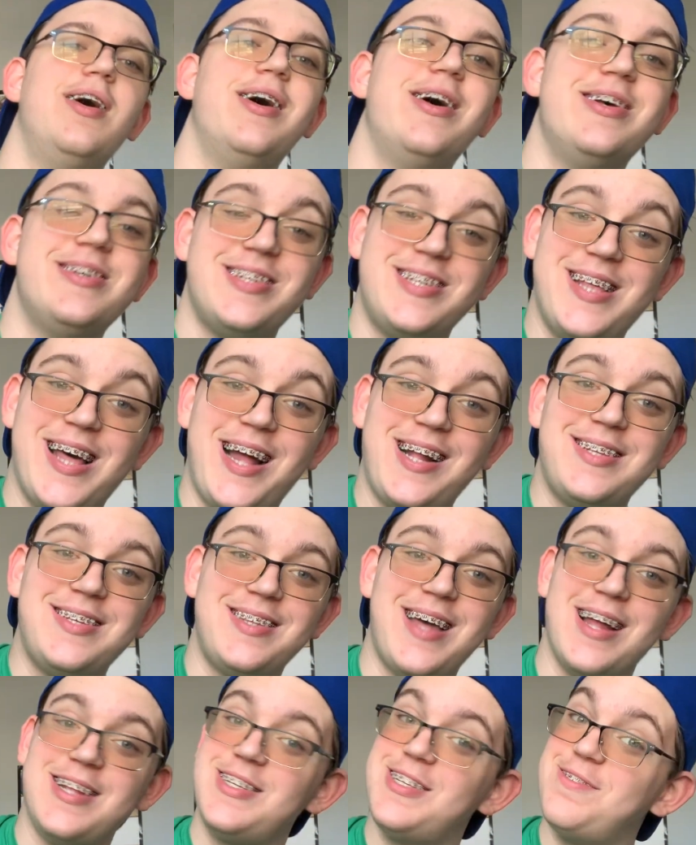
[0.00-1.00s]

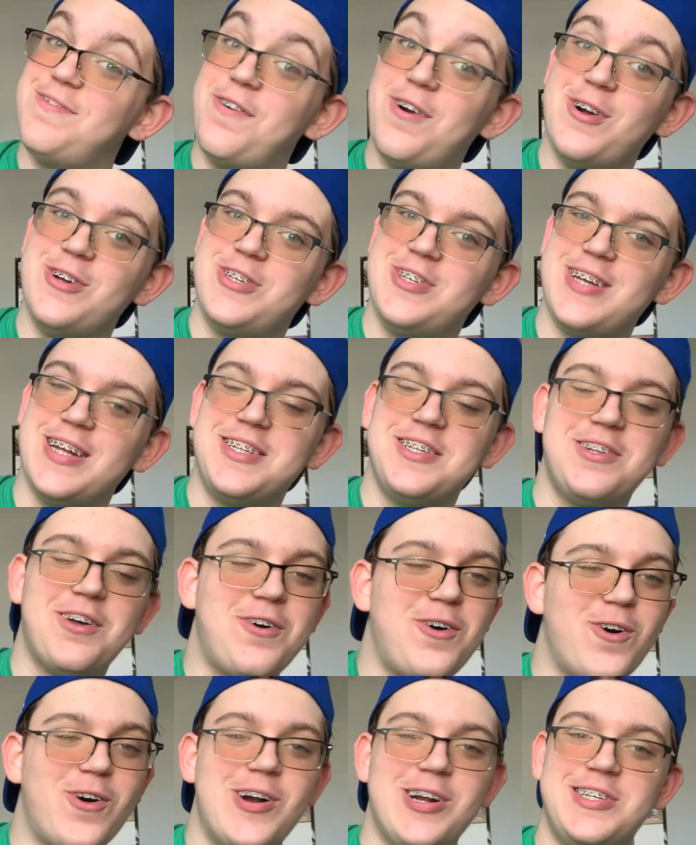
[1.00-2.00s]
So that's the verse. That's the
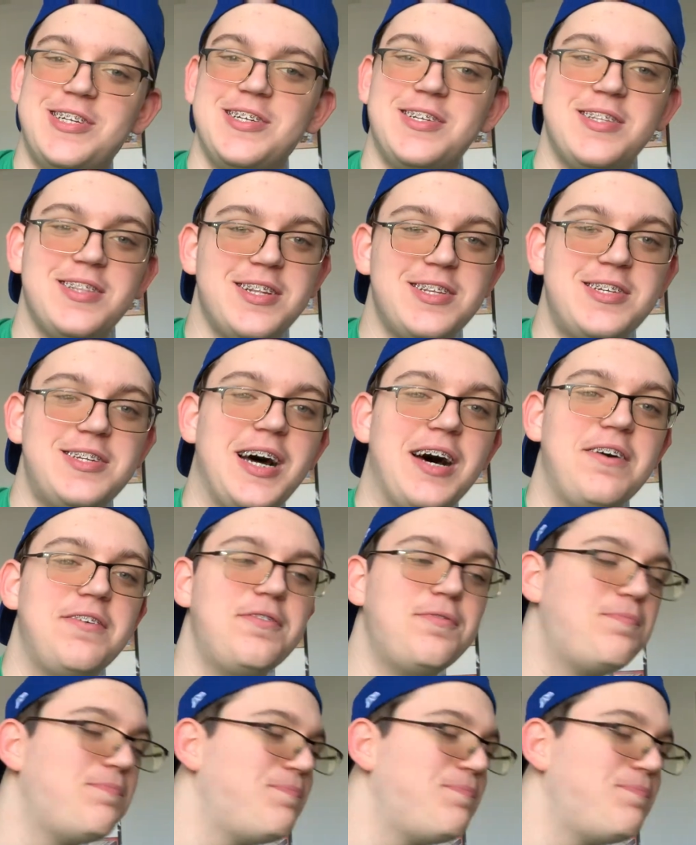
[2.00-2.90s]
choruses and stuff.